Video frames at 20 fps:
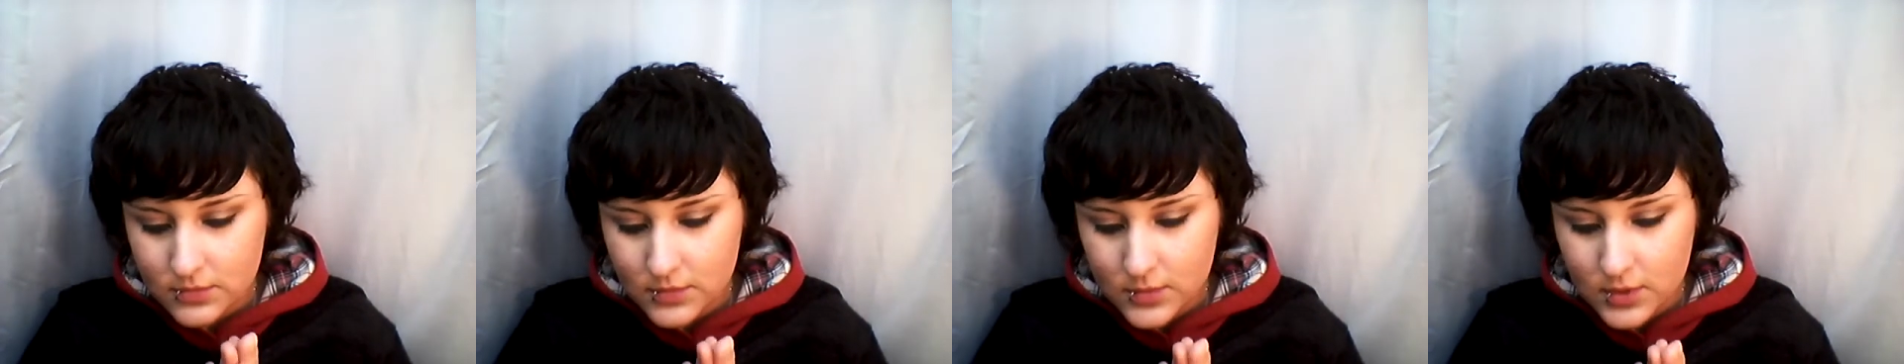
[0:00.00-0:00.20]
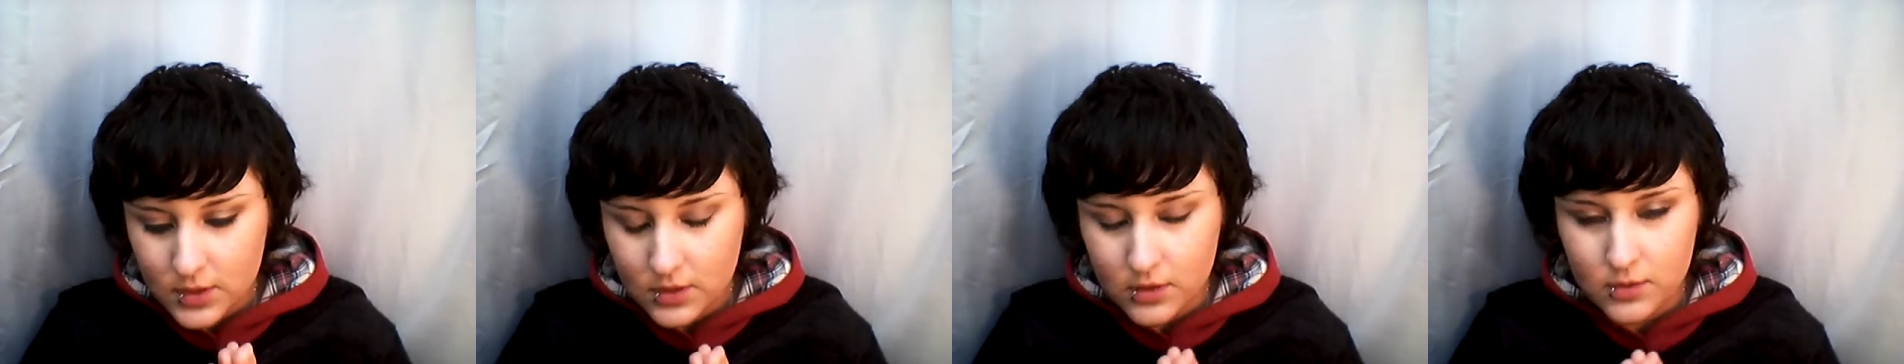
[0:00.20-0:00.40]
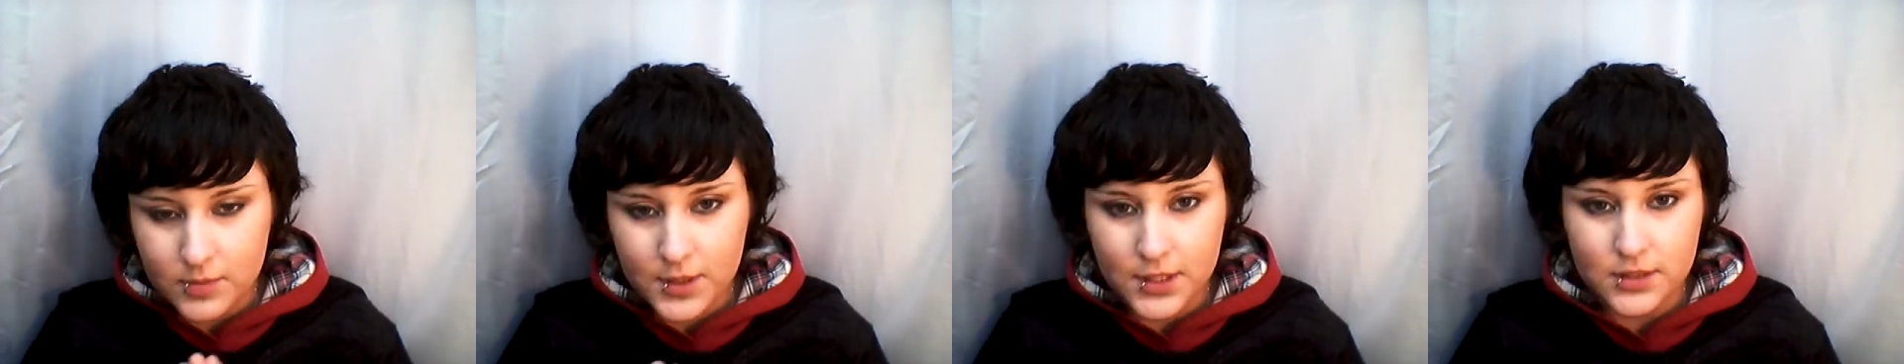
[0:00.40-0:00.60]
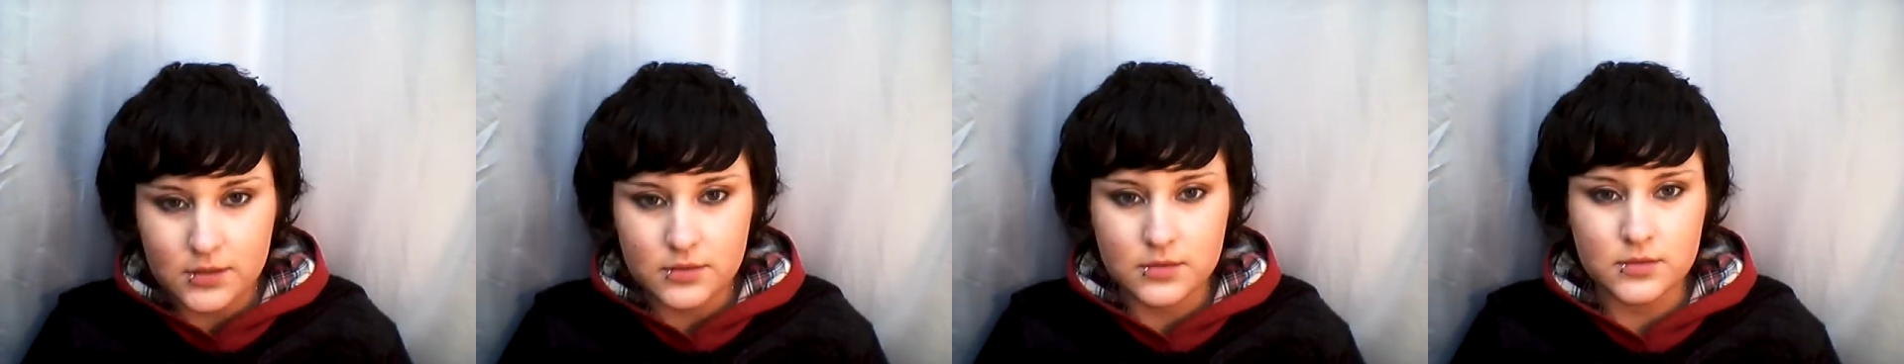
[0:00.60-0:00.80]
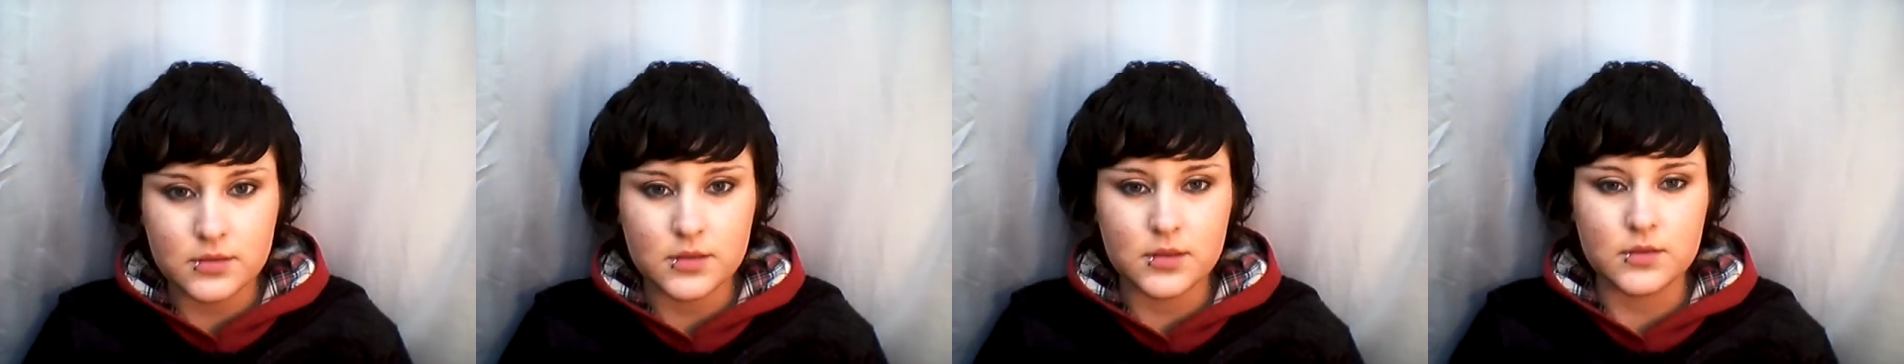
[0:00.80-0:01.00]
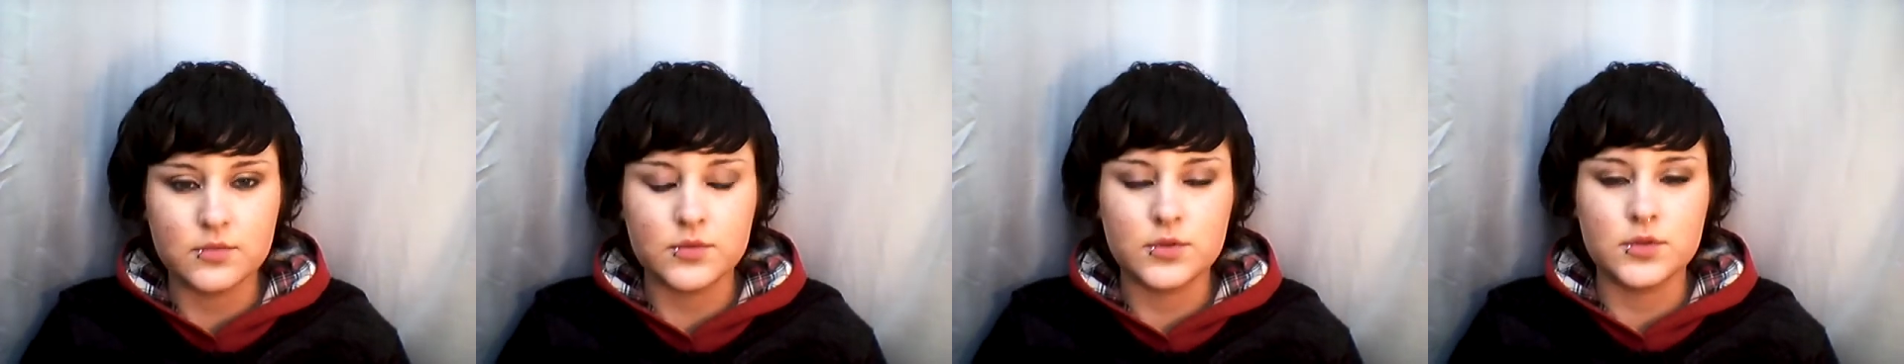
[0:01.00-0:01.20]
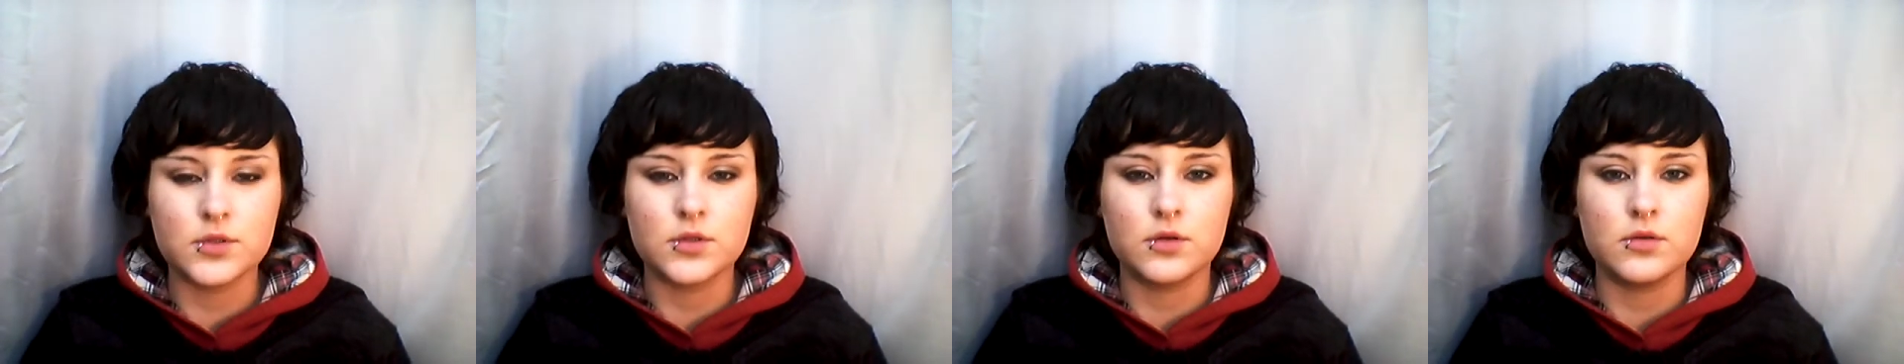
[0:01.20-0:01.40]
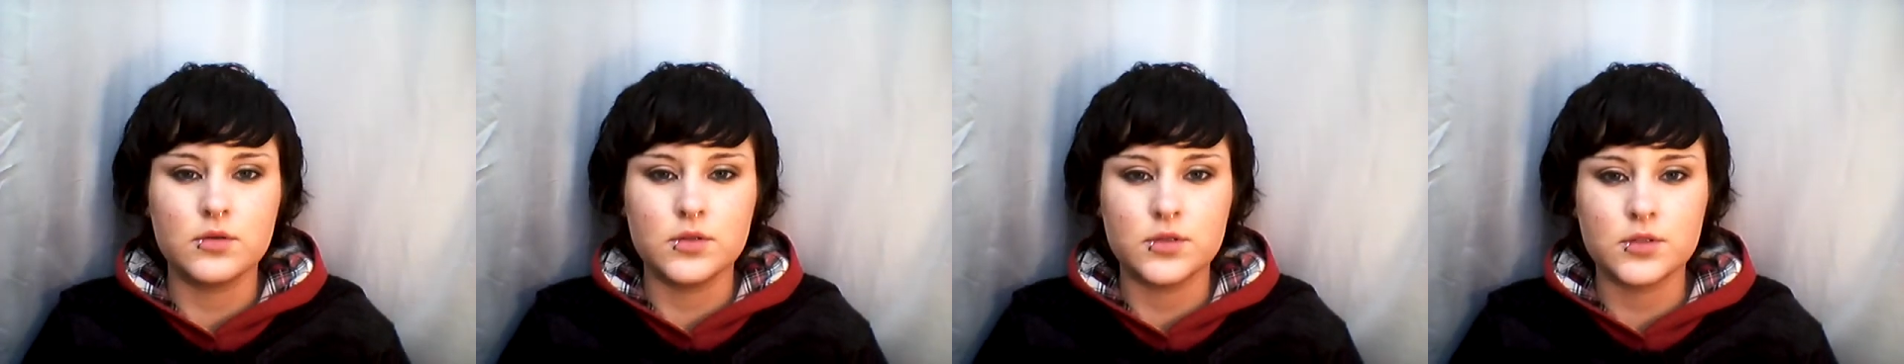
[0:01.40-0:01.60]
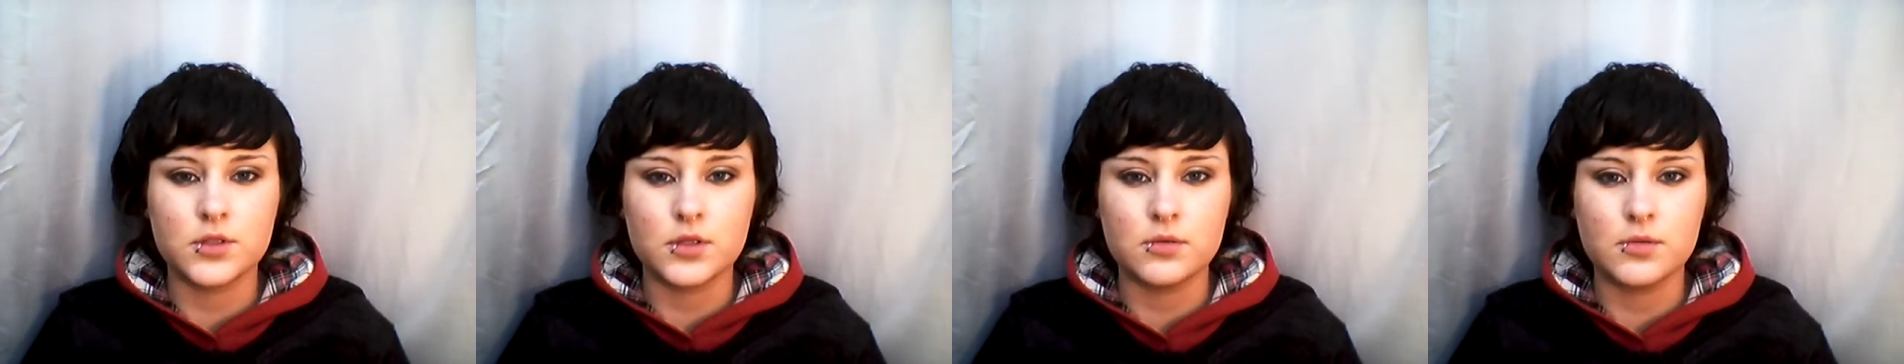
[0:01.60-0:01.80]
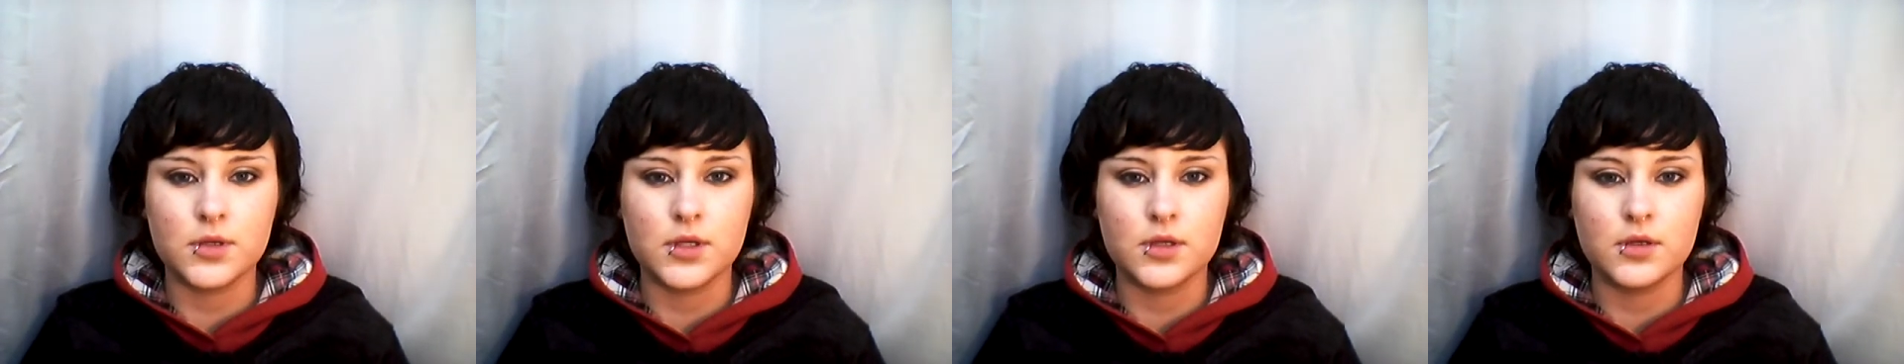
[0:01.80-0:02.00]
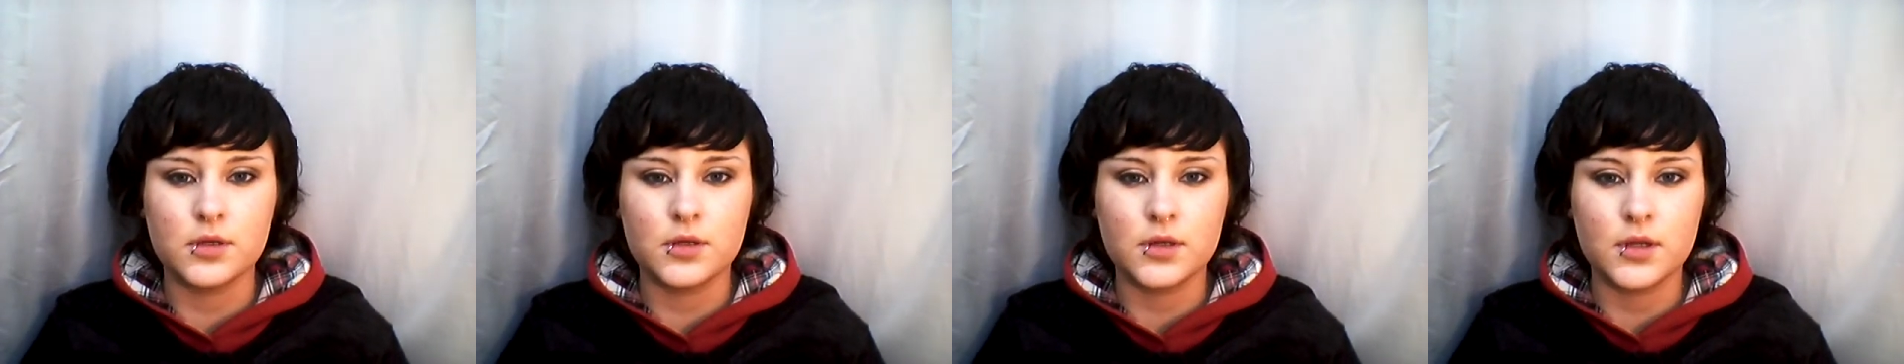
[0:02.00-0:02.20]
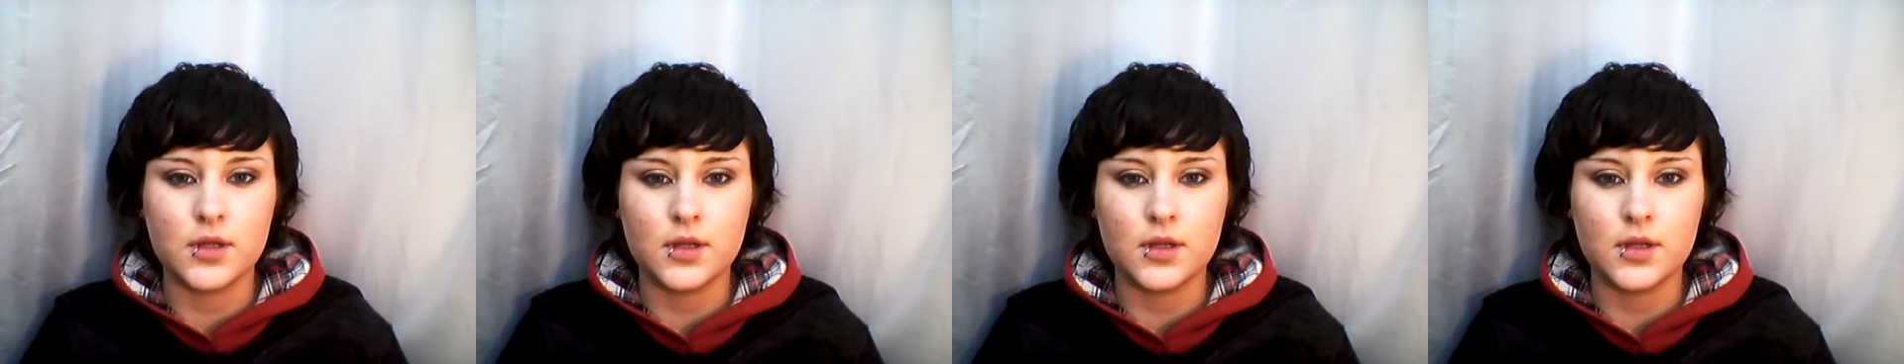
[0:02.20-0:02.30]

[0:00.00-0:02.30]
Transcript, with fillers: oh man it was so disturbing